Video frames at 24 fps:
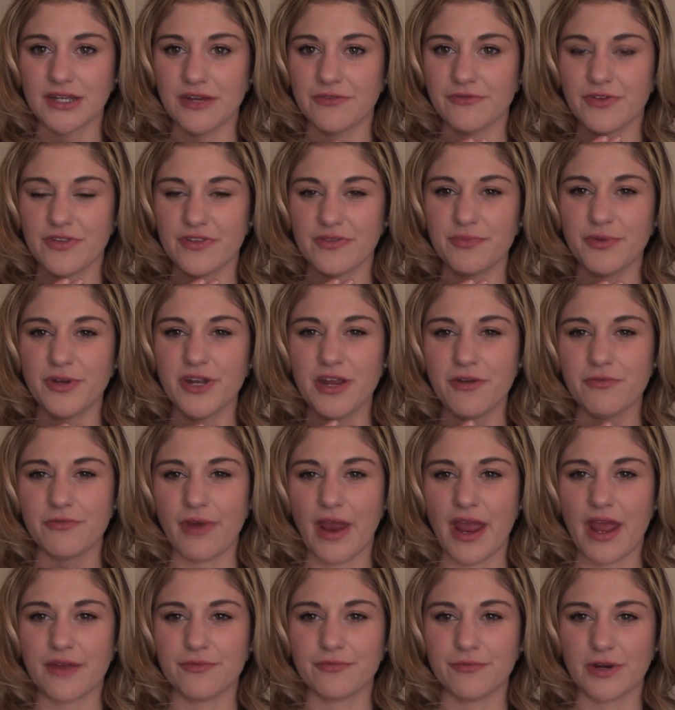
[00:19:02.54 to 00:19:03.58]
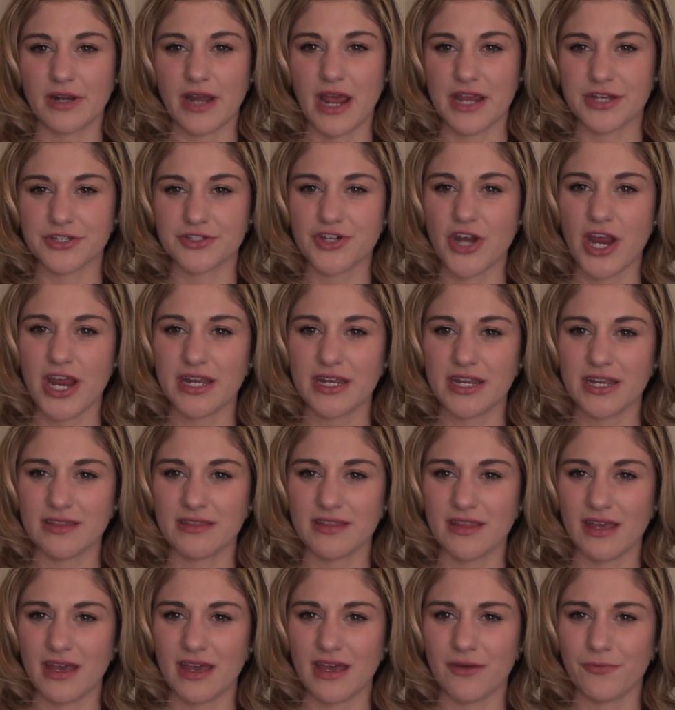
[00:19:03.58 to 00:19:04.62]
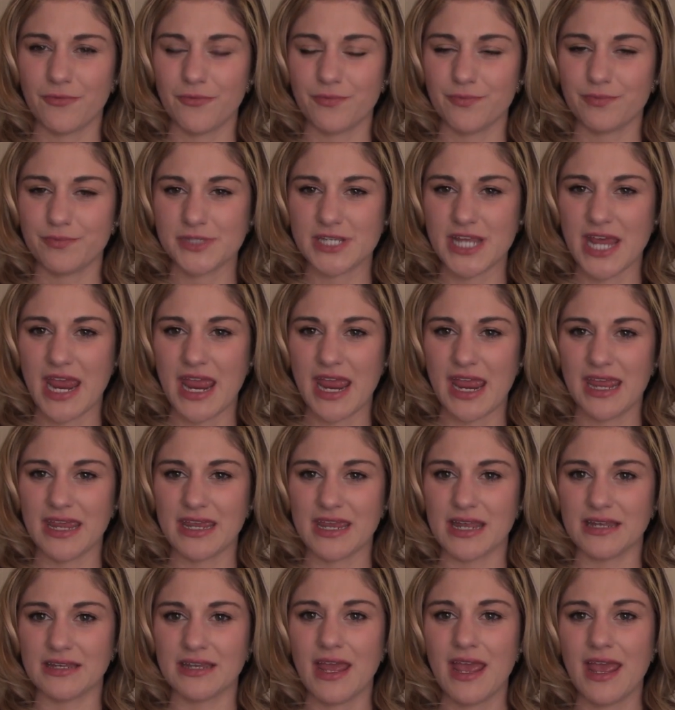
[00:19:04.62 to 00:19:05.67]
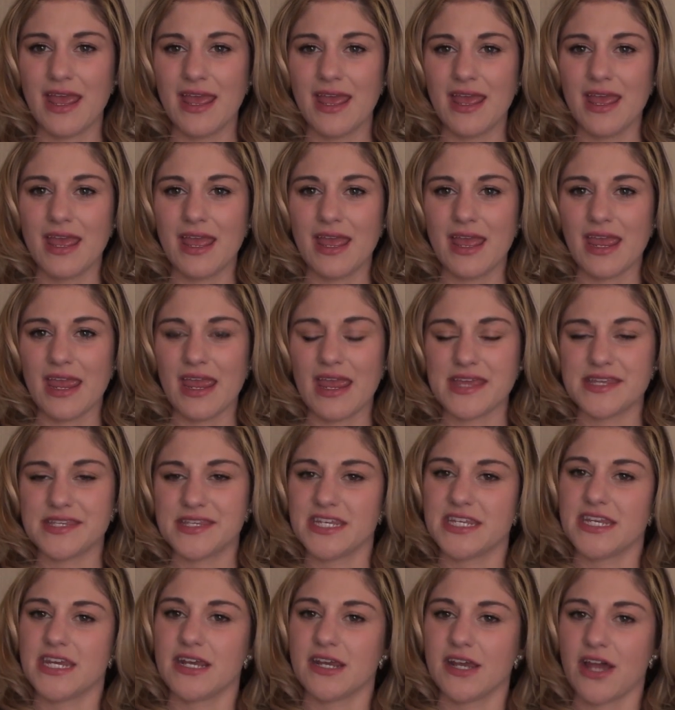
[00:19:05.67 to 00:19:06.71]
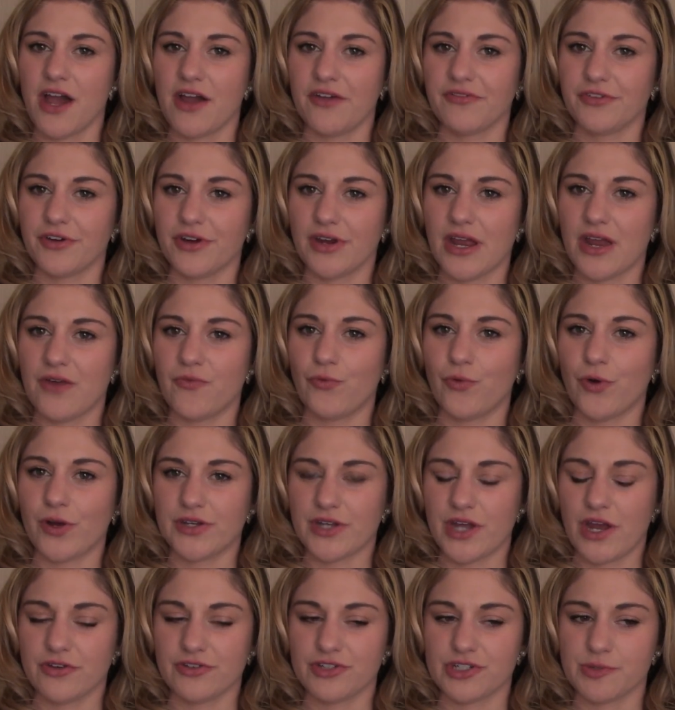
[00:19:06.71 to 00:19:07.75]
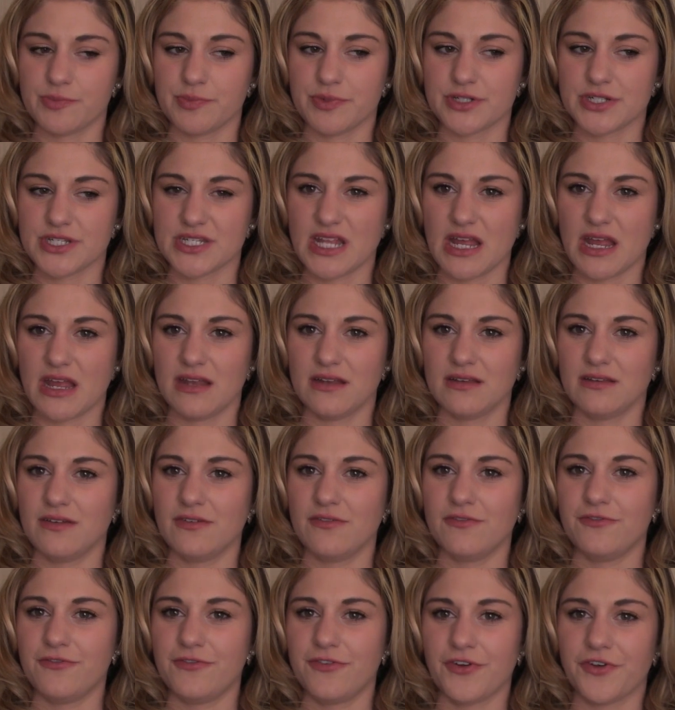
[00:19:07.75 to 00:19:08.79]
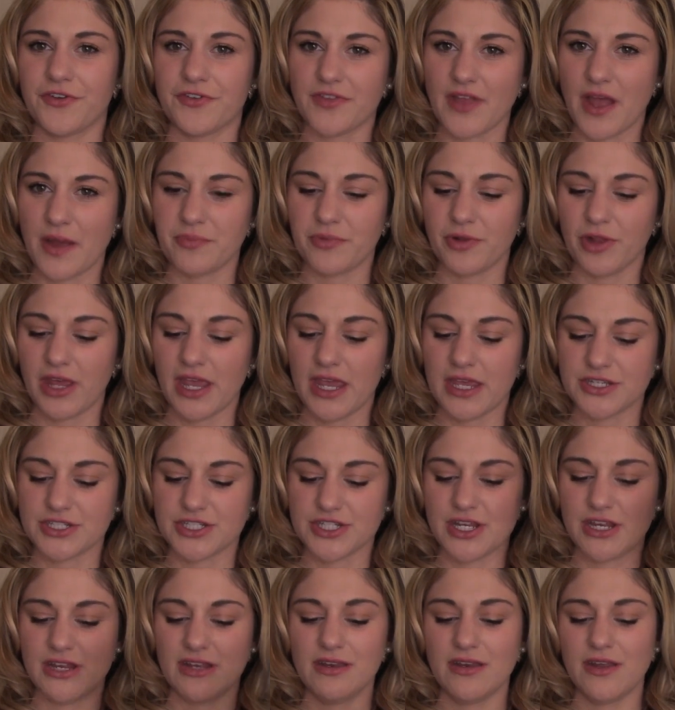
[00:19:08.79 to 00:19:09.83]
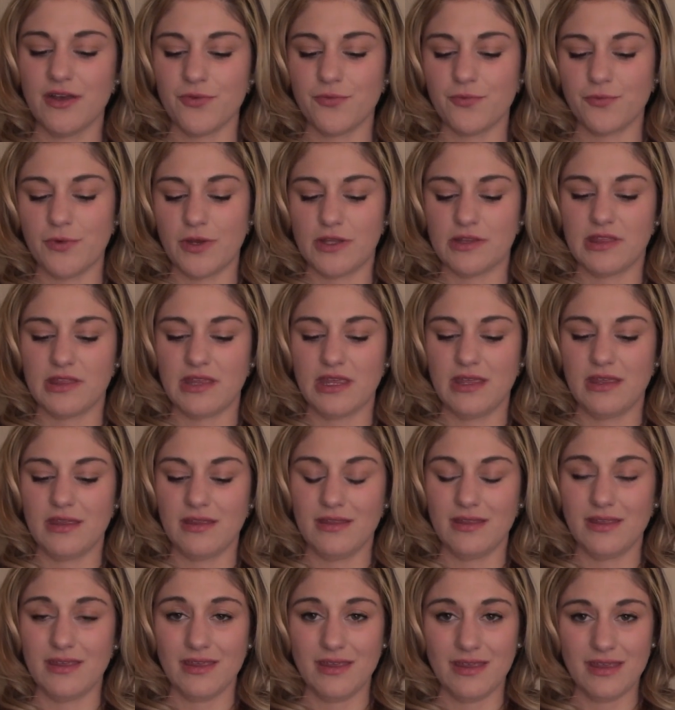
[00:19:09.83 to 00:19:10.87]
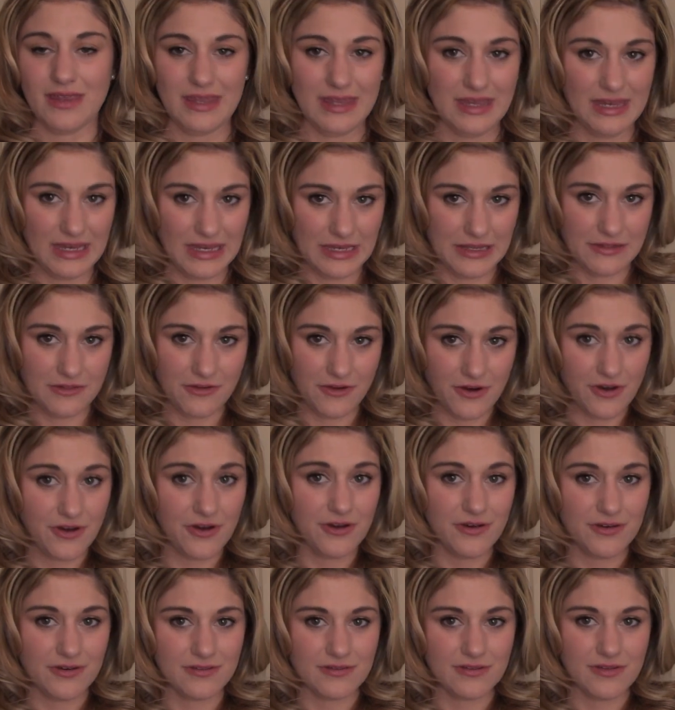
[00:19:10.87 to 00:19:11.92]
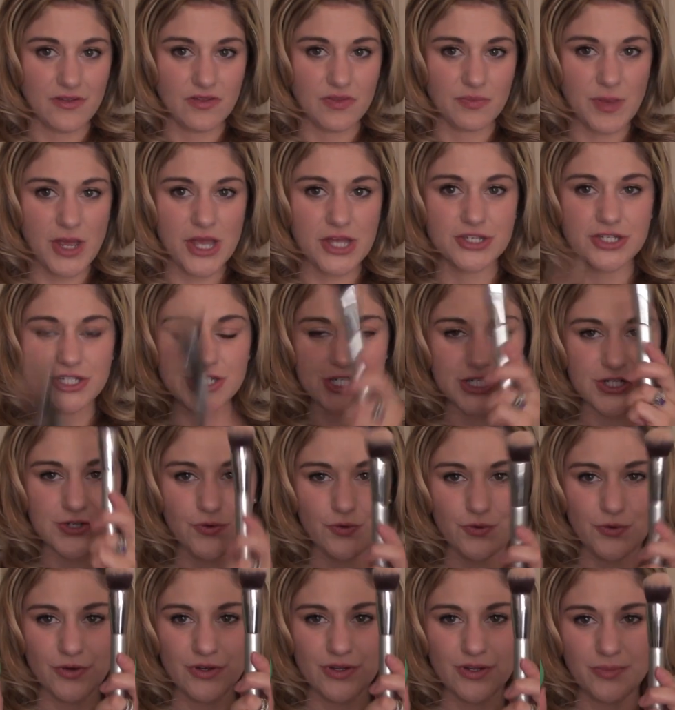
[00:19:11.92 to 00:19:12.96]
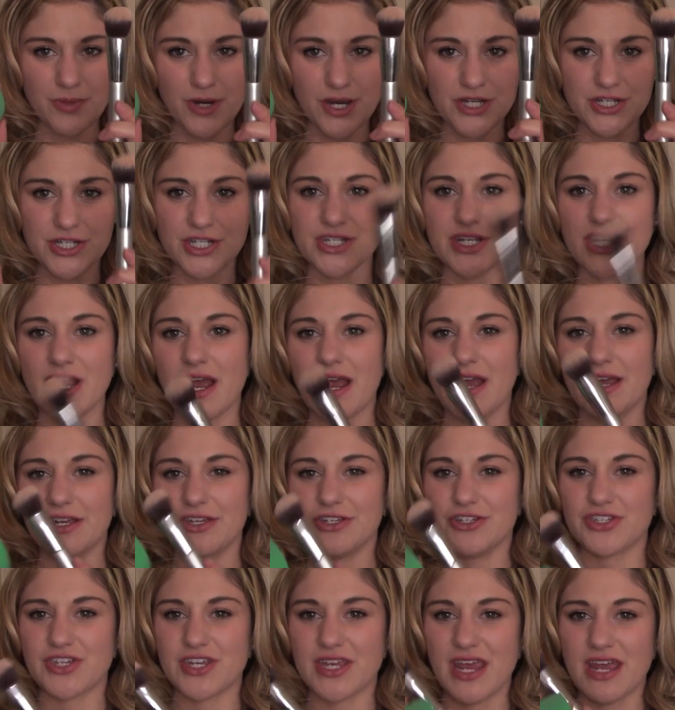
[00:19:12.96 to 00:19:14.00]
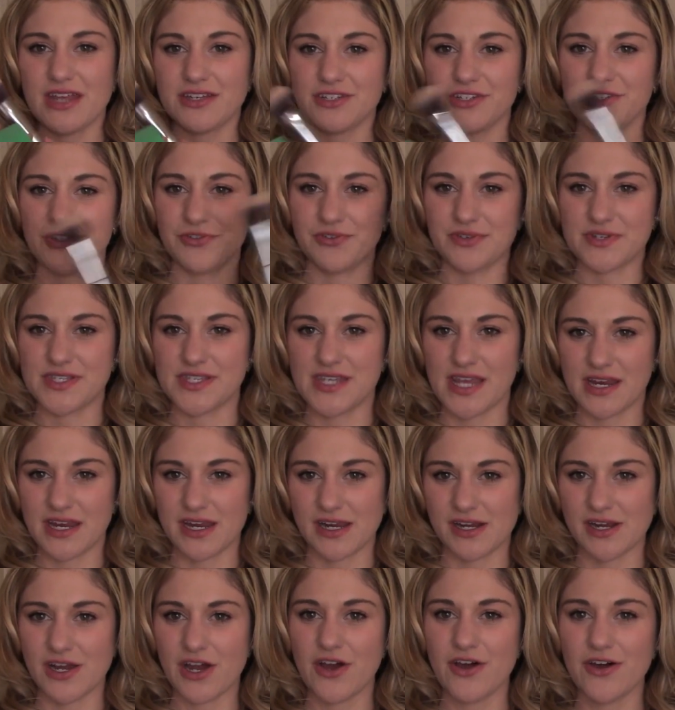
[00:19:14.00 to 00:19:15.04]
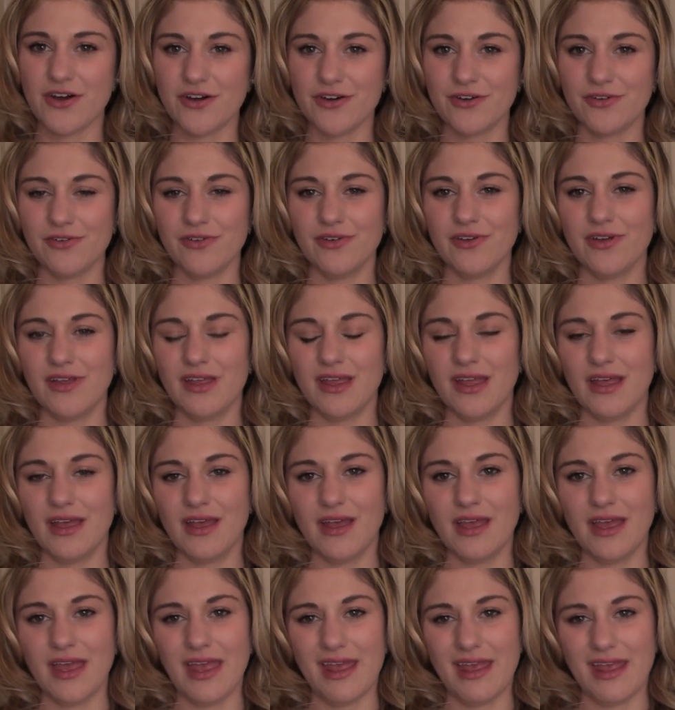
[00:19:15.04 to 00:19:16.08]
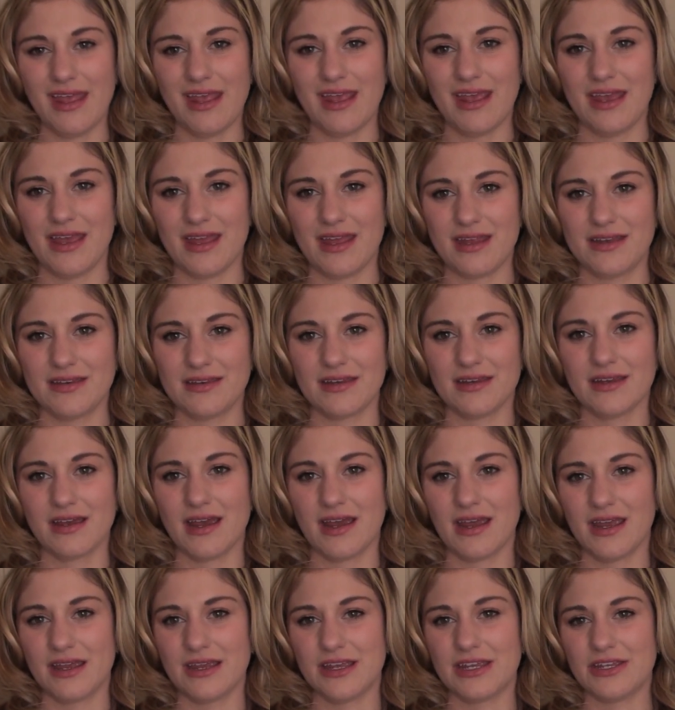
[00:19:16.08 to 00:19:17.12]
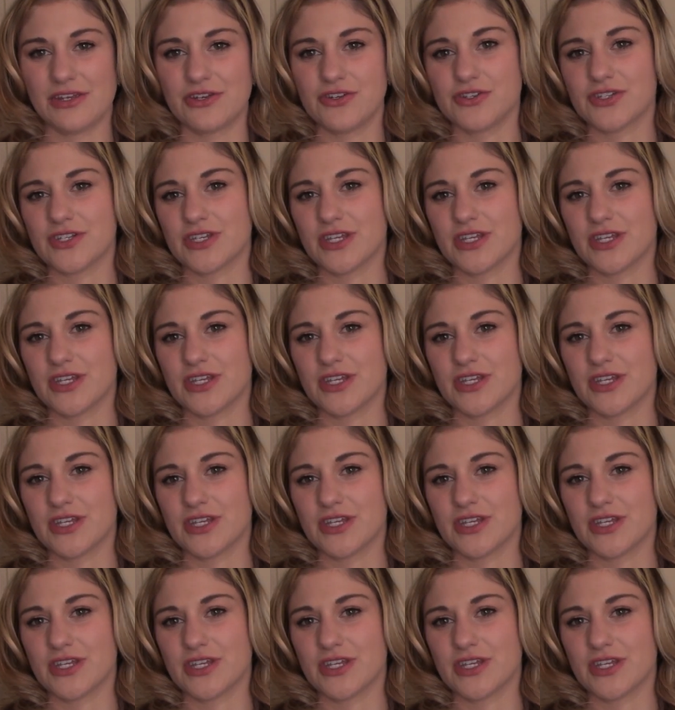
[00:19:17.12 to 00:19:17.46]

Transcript: it was pretty red when I tried it that day, and it didn't cover it 100% first application with either the sponge or the brush. I usually had to do a second coat, and I